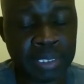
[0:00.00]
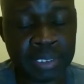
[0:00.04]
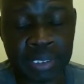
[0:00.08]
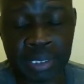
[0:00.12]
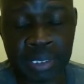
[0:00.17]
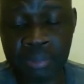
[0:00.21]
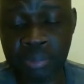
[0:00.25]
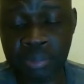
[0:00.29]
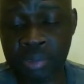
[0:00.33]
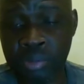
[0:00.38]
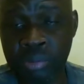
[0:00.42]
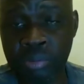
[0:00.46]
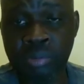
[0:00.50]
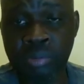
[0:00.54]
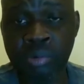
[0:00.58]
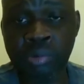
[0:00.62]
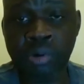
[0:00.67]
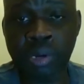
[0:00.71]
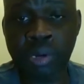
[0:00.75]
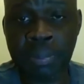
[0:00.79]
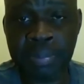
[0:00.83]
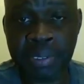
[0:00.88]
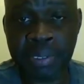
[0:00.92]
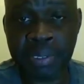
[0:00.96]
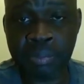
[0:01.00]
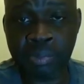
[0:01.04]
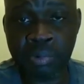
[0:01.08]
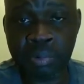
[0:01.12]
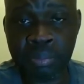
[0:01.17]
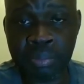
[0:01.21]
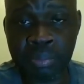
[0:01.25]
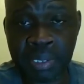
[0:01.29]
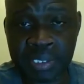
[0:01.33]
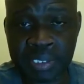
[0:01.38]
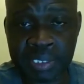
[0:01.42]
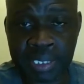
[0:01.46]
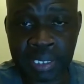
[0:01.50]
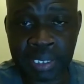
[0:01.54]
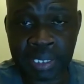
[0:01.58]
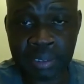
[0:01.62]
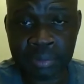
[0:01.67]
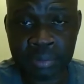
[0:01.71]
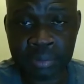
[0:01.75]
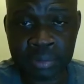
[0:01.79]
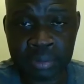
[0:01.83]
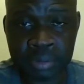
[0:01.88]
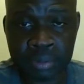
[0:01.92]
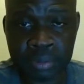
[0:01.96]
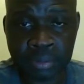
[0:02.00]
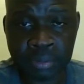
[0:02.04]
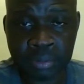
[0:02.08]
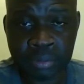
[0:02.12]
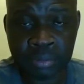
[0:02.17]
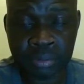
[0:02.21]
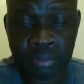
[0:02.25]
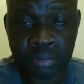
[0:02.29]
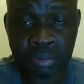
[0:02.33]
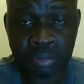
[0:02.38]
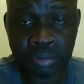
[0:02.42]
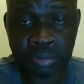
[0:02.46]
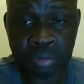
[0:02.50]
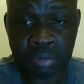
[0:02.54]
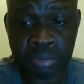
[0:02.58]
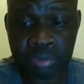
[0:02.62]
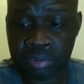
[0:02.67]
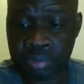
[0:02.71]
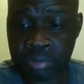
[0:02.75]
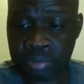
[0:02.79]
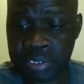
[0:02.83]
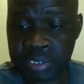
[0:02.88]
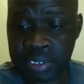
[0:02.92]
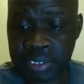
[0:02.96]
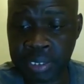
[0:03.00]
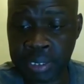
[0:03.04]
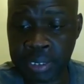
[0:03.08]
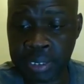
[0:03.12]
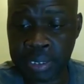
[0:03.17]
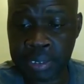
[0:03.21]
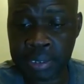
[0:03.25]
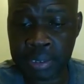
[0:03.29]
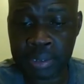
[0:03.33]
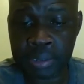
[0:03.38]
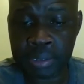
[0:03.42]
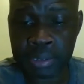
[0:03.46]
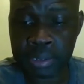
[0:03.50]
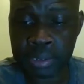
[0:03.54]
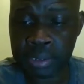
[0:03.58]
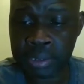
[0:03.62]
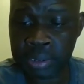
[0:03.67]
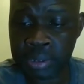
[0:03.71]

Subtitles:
like somebody who grew up in Mombasa, used to say,